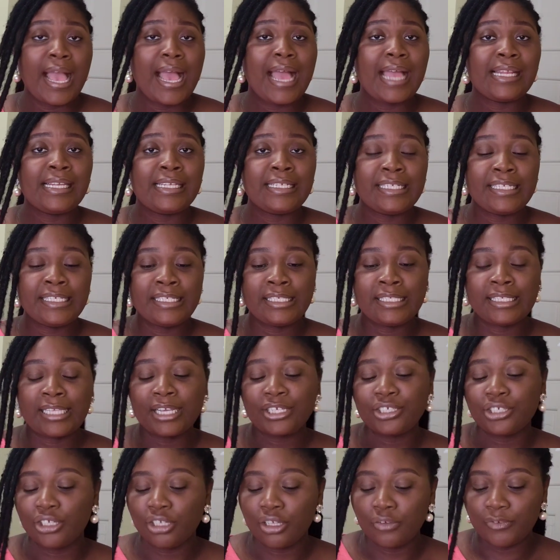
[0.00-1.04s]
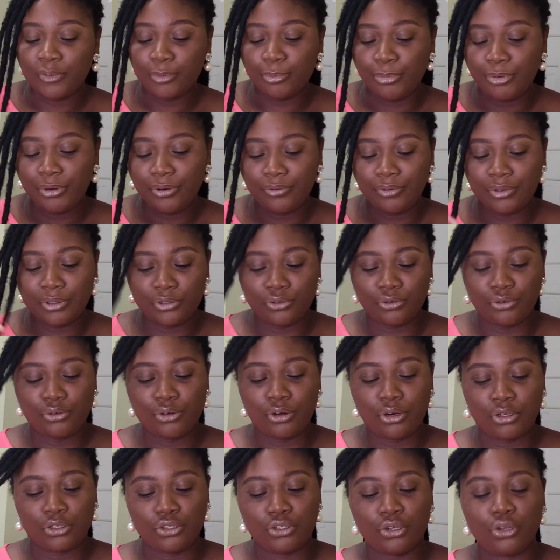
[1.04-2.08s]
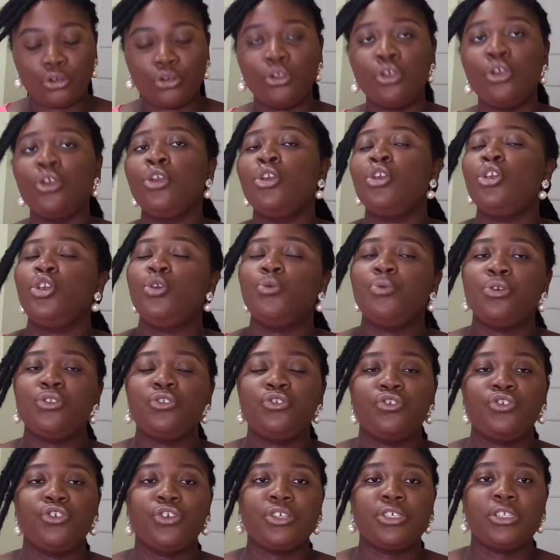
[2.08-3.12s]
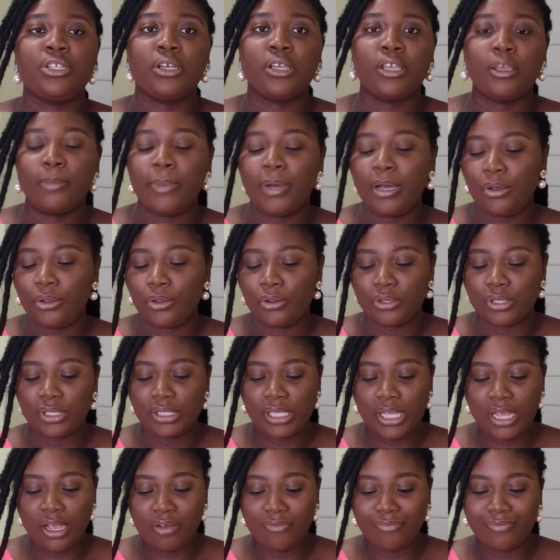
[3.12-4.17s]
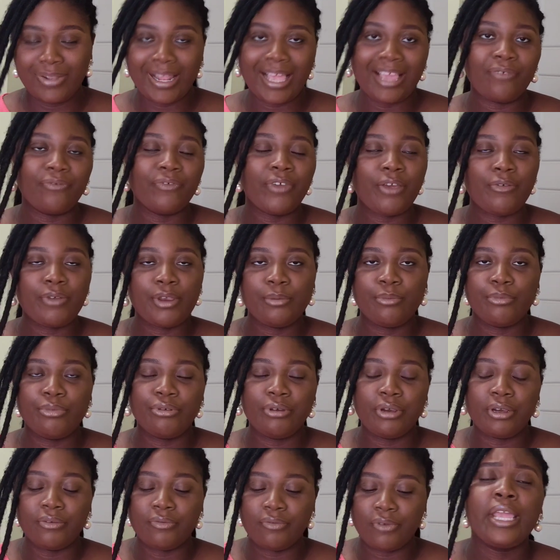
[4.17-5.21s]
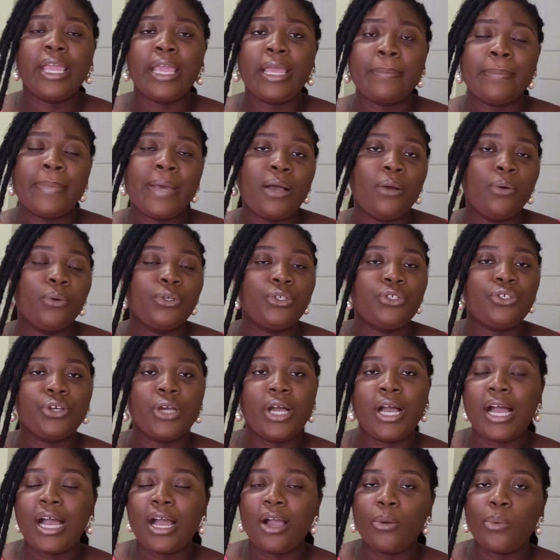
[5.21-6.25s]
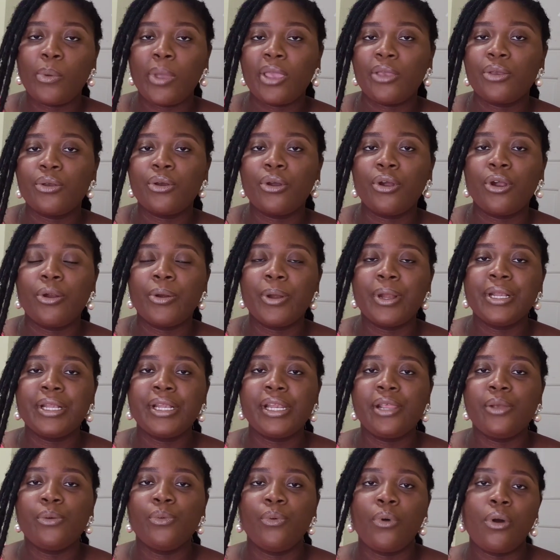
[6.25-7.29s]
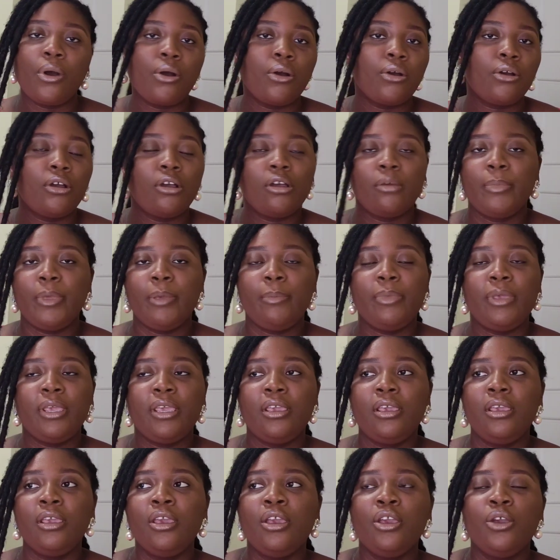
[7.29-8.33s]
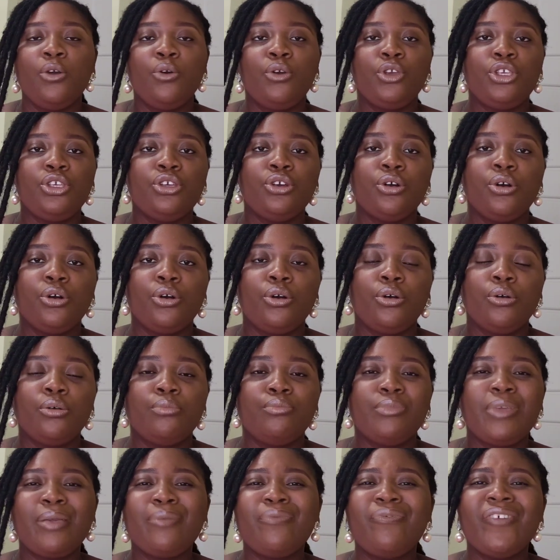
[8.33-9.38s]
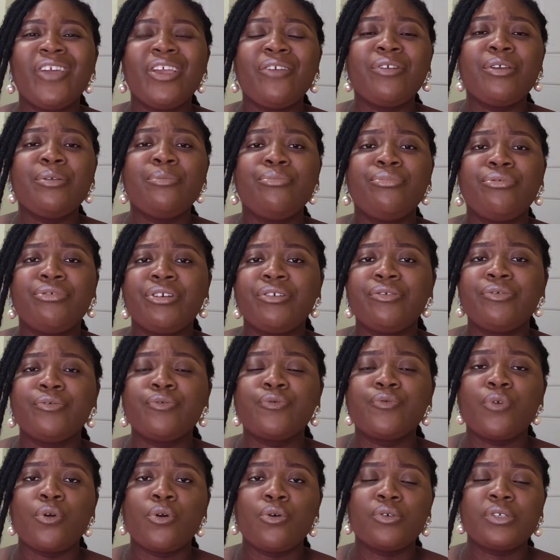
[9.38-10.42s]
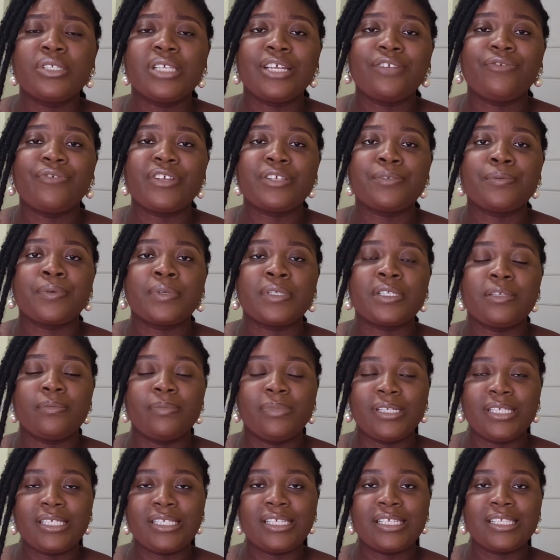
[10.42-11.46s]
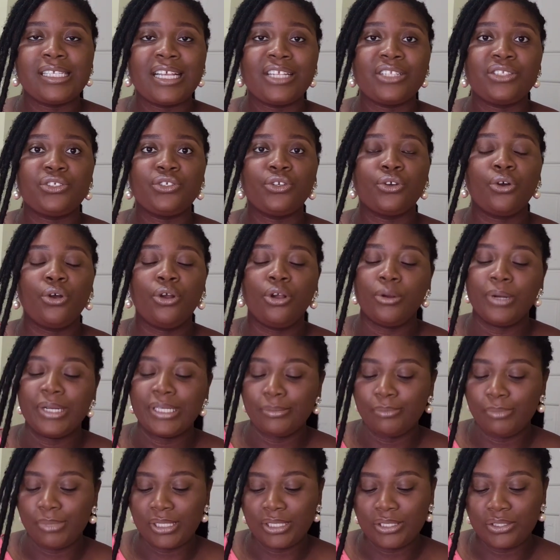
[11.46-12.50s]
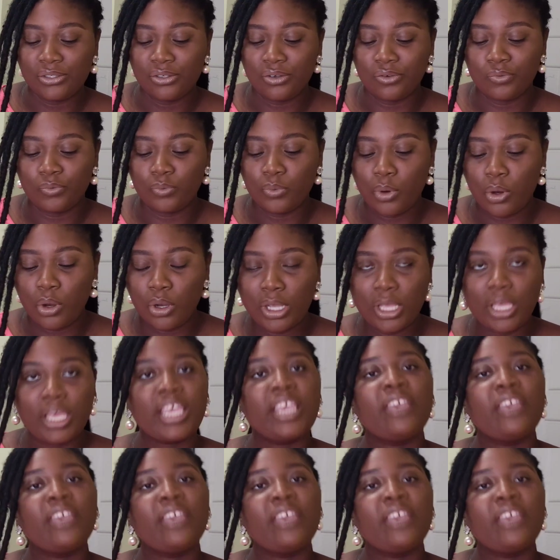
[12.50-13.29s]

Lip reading: And in this section of the brief introduction, you want to just talk about yourself, like very brief name, how old you are, where you currently work, maybe a very brief roles and responsibilities at your current place of work.